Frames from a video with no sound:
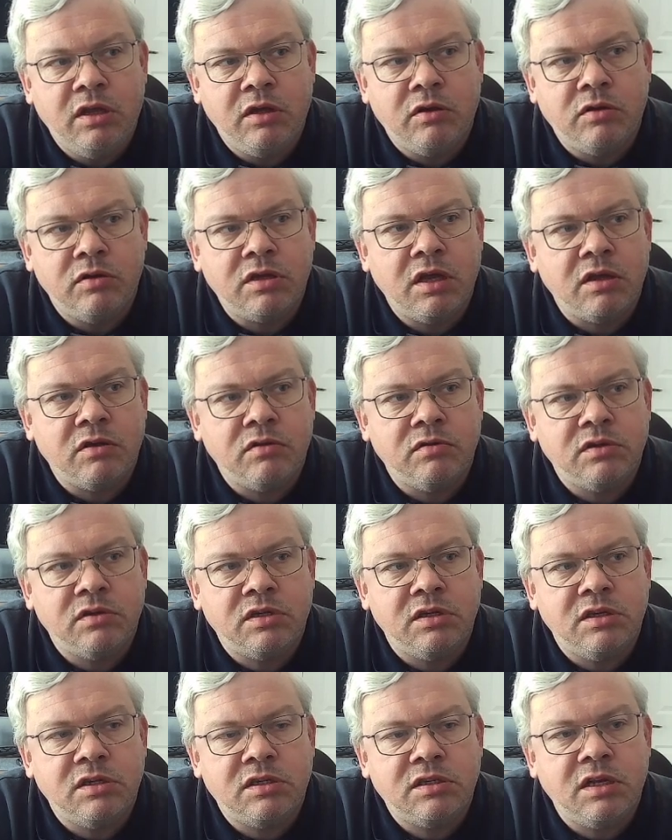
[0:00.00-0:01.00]
could take on
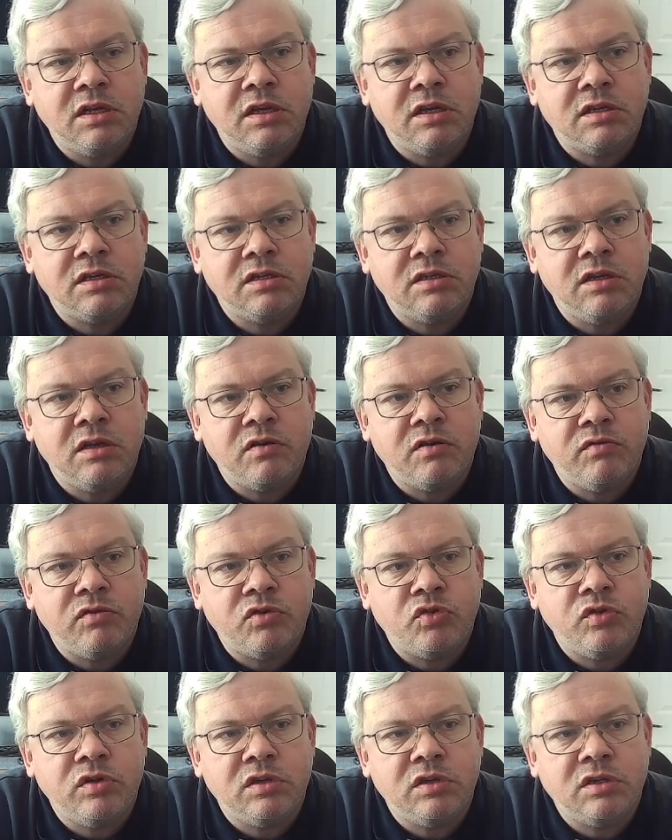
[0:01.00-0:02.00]
c6, he could
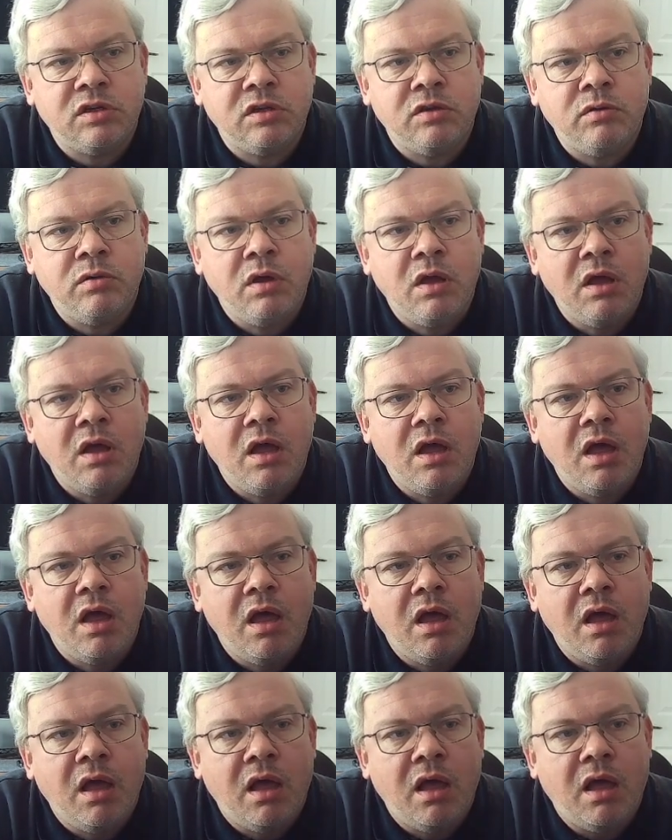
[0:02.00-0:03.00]
retreat to
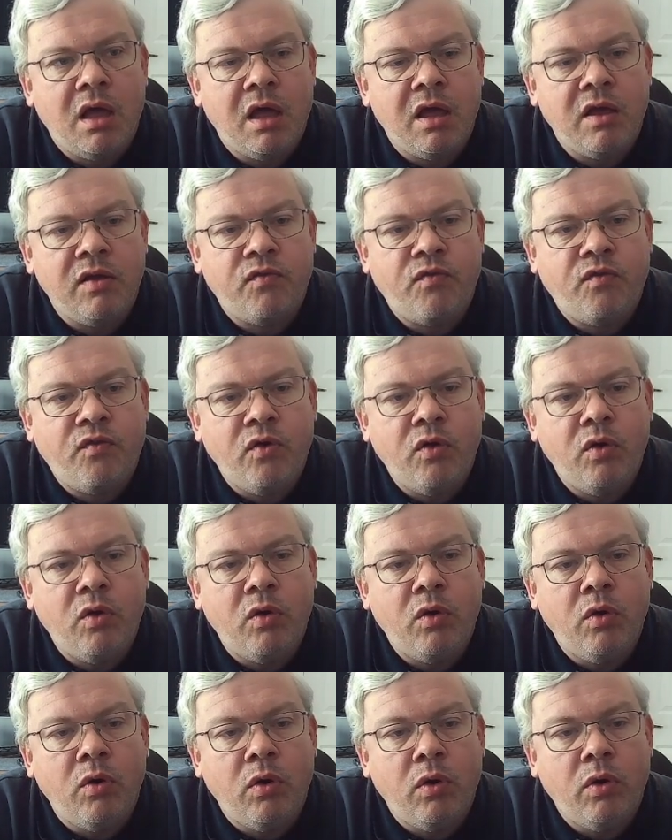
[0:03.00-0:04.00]
a4,
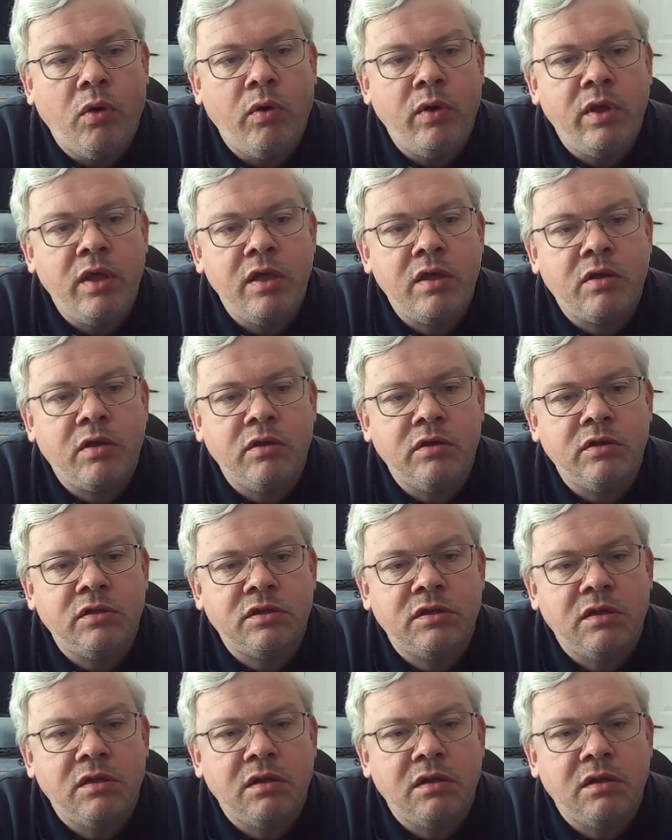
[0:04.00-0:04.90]
or he could